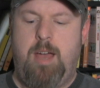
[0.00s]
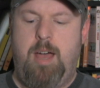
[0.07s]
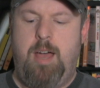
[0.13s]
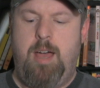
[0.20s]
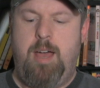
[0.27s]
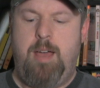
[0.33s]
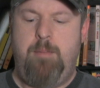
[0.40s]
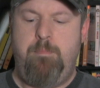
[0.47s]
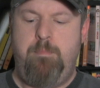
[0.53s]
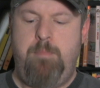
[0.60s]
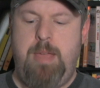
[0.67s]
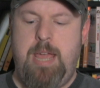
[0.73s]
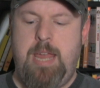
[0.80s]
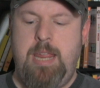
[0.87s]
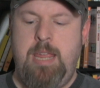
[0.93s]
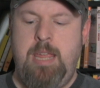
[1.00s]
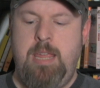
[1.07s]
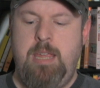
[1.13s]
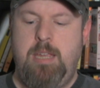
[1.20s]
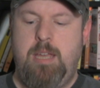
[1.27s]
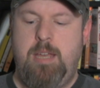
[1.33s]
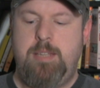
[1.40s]

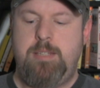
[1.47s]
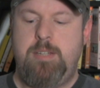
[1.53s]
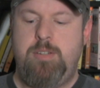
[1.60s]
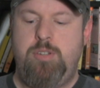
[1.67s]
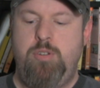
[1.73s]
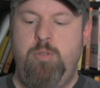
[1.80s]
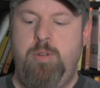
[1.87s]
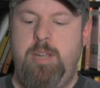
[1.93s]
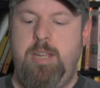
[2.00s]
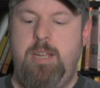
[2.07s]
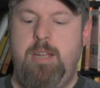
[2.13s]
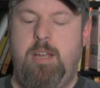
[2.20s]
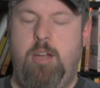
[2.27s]
Maddie Custatui,